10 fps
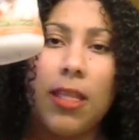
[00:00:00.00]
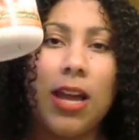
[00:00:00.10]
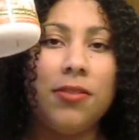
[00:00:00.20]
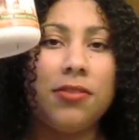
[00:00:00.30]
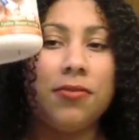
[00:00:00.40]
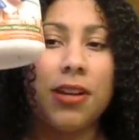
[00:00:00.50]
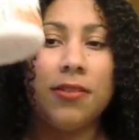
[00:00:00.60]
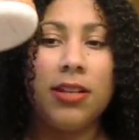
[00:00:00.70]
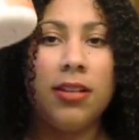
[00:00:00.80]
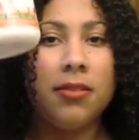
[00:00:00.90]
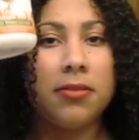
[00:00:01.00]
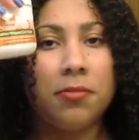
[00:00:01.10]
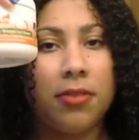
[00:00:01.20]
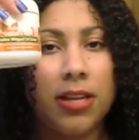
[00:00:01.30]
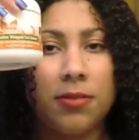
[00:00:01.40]
I was very
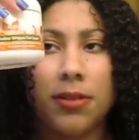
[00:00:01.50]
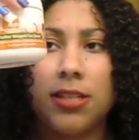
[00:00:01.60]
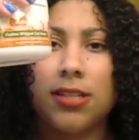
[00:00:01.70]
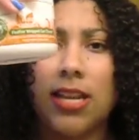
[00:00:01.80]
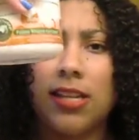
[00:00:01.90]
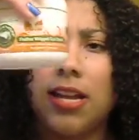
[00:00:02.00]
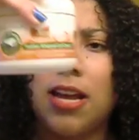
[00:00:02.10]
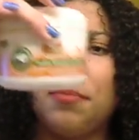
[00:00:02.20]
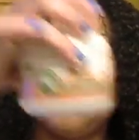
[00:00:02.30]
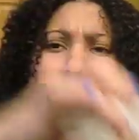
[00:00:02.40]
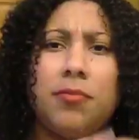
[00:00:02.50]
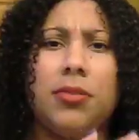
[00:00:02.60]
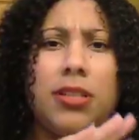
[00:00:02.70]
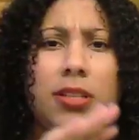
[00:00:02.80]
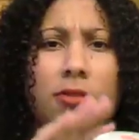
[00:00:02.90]
surprised with this. I
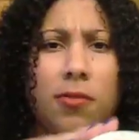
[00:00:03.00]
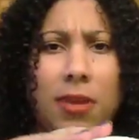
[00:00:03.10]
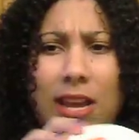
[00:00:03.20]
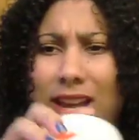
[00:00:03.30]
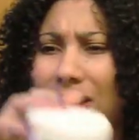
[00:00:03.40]
put this on my